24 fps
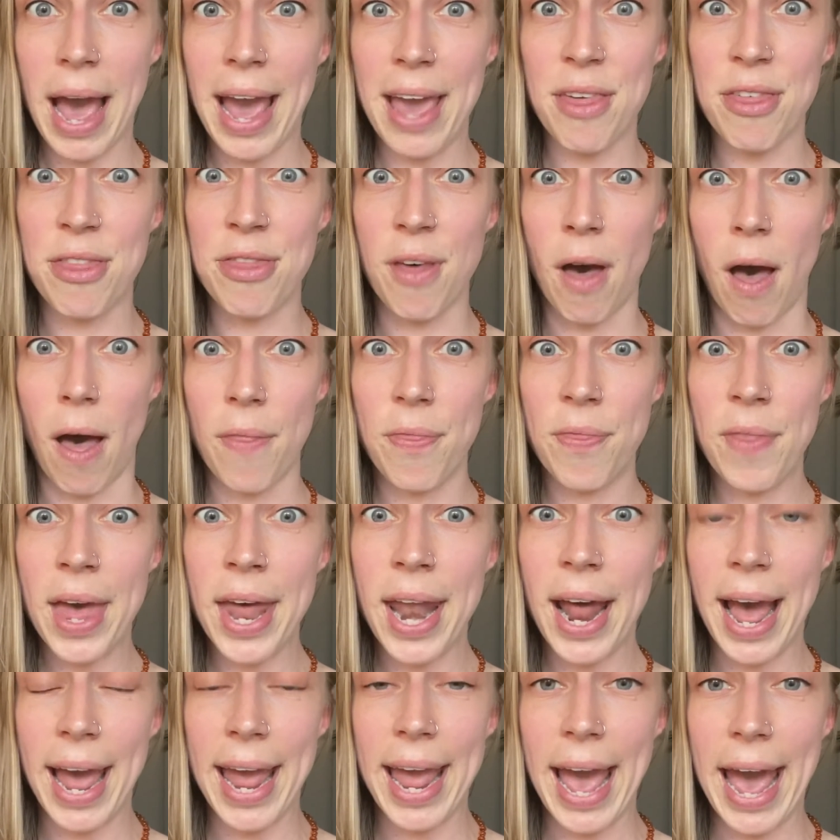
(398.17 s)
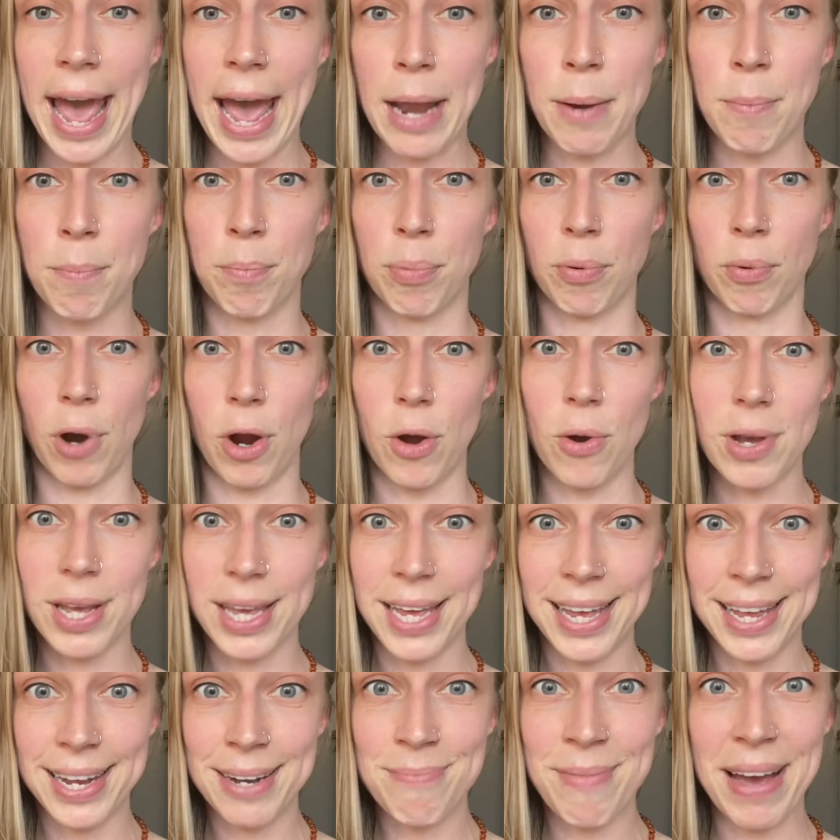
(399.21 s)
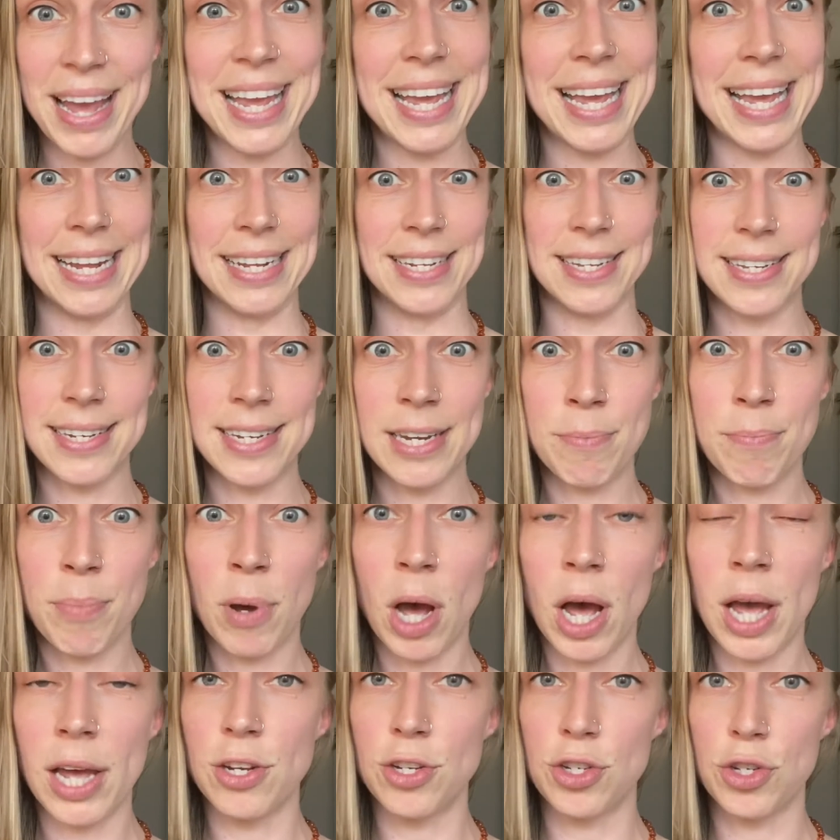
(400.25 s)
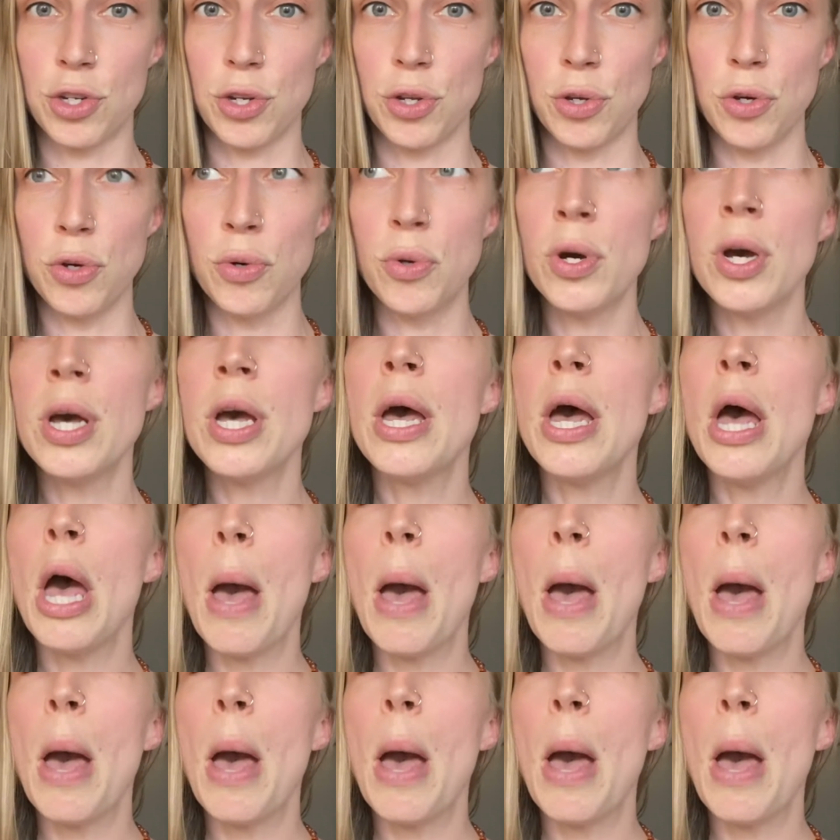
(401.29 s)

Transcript: I thought that I had broken my Instant Pot too,